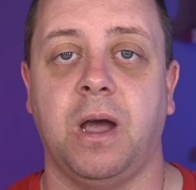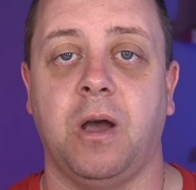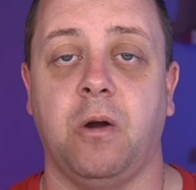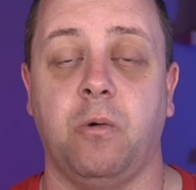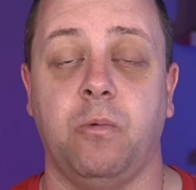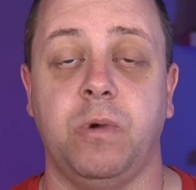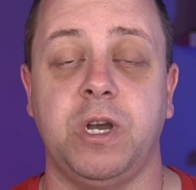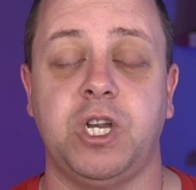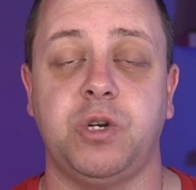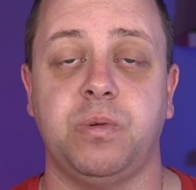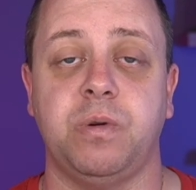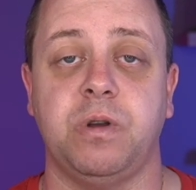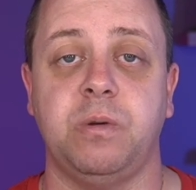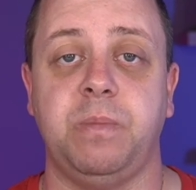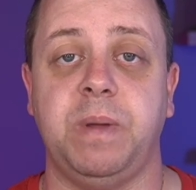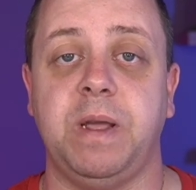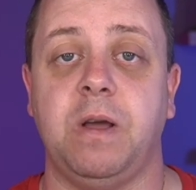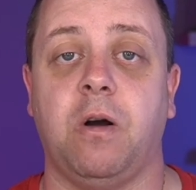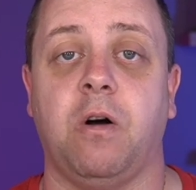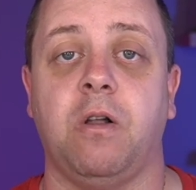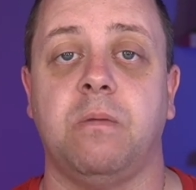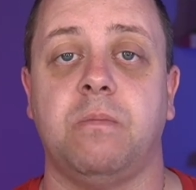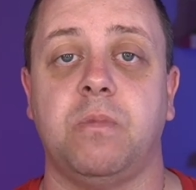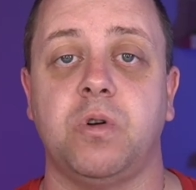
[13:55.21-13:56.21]
which would be
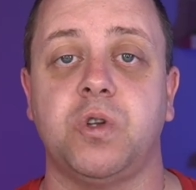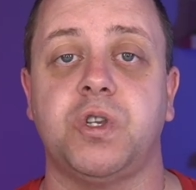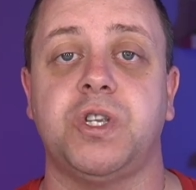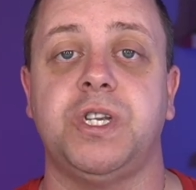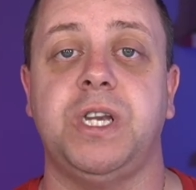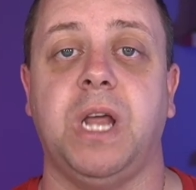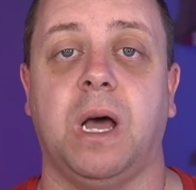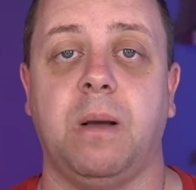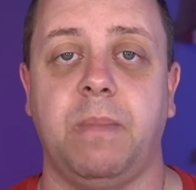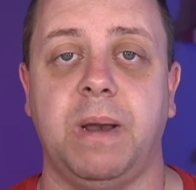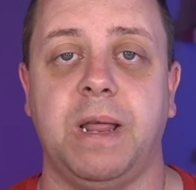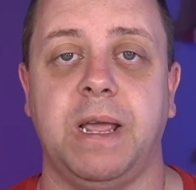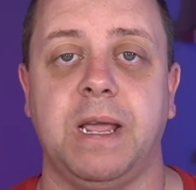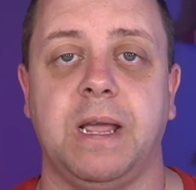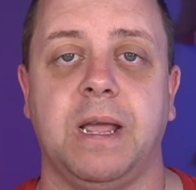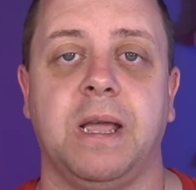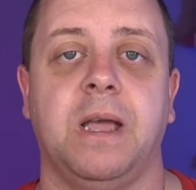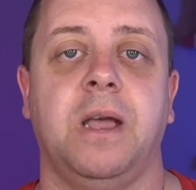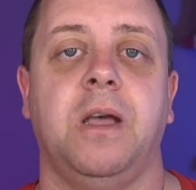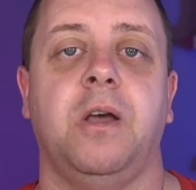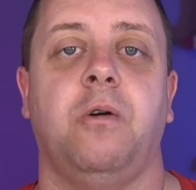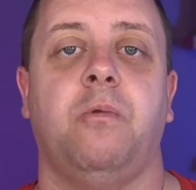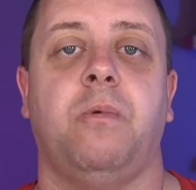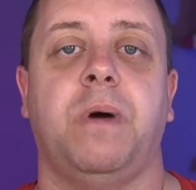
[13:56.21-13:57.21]
almost doubling
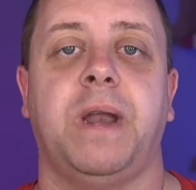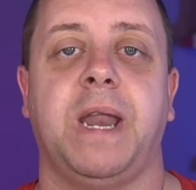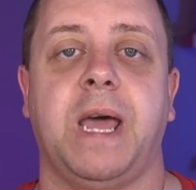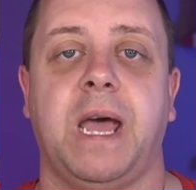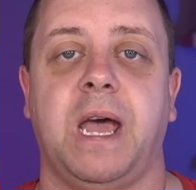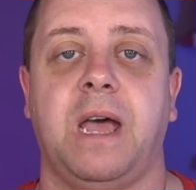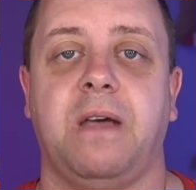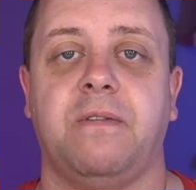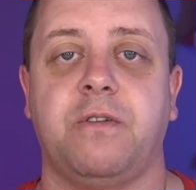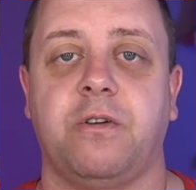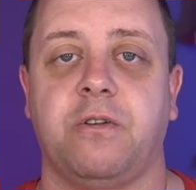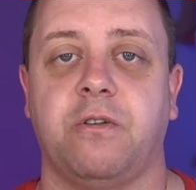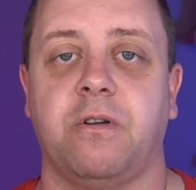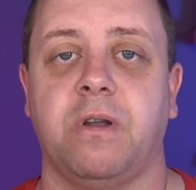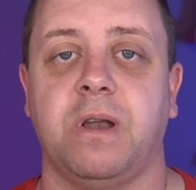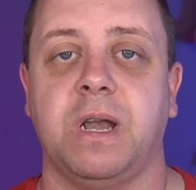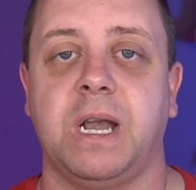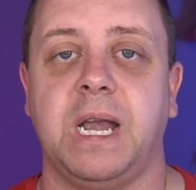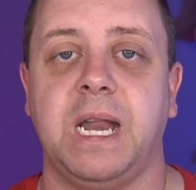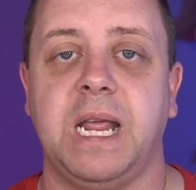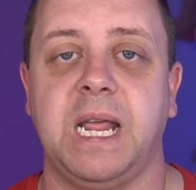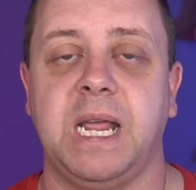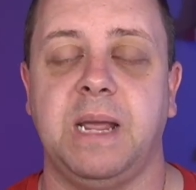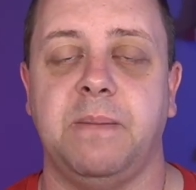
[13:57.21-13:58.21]
what I have
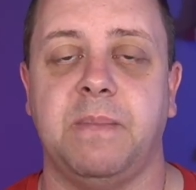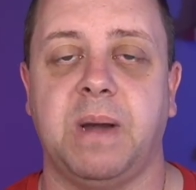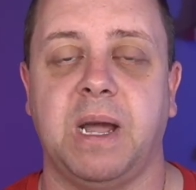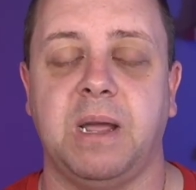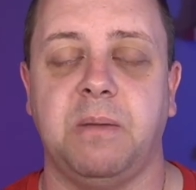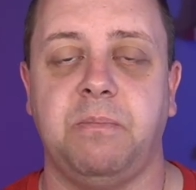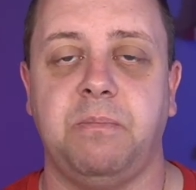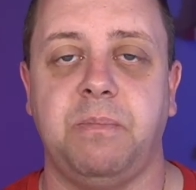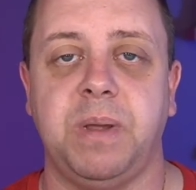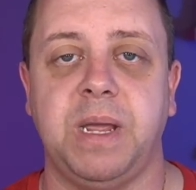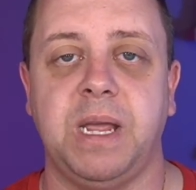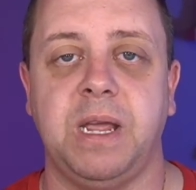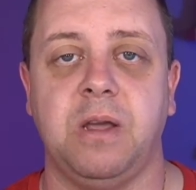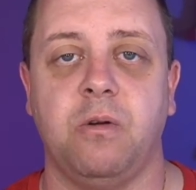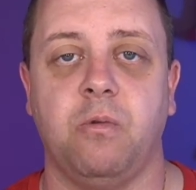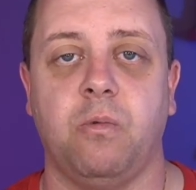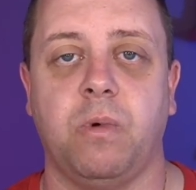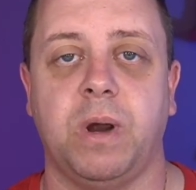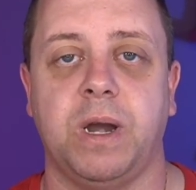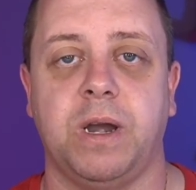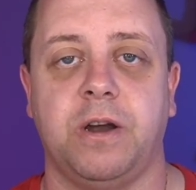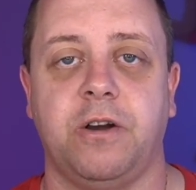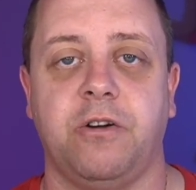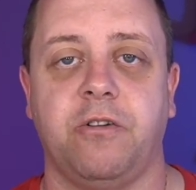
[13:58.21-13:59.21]
currently in my
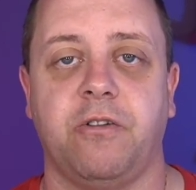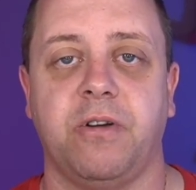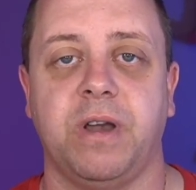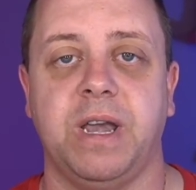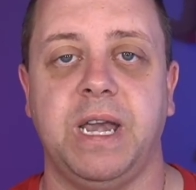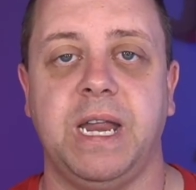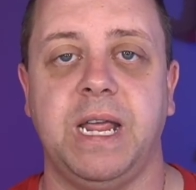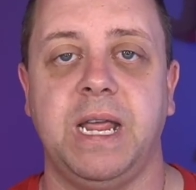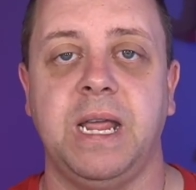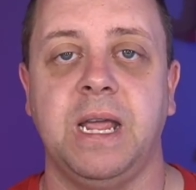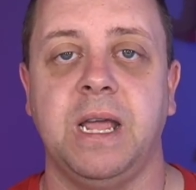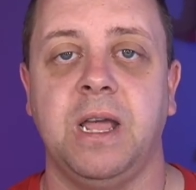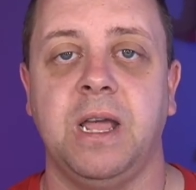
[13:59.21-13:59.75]
P100D,